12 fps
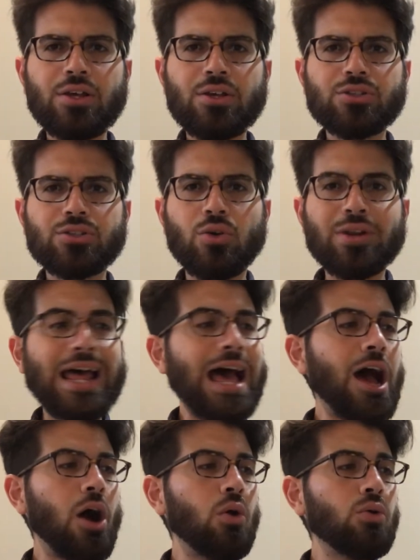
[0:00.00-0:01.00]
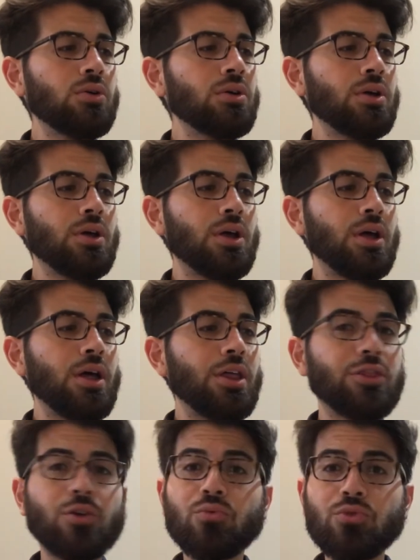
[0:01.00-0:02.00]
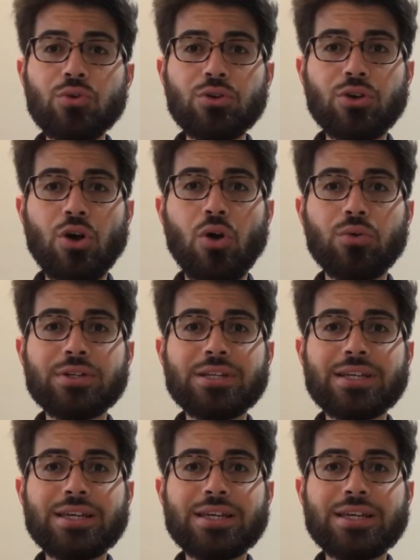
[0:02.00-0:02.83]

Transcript: So now the root note